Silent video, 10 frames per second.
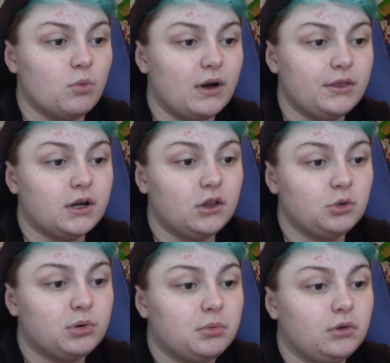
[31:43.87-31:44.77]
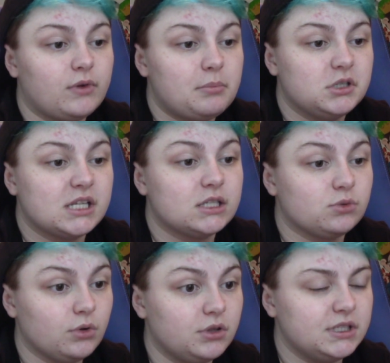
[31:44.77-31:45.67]
While the color purple
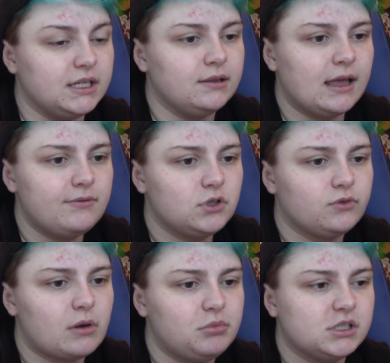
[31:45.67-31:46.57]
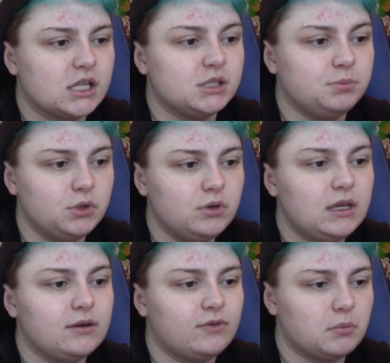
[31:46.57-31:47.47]
represents royalty, lavender represents
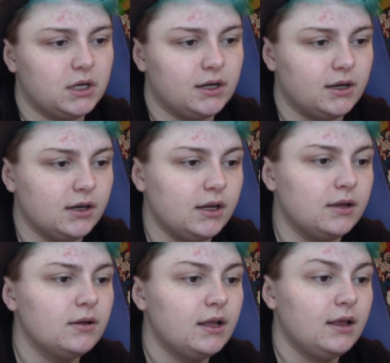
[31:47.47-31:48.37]
beauty and femininity.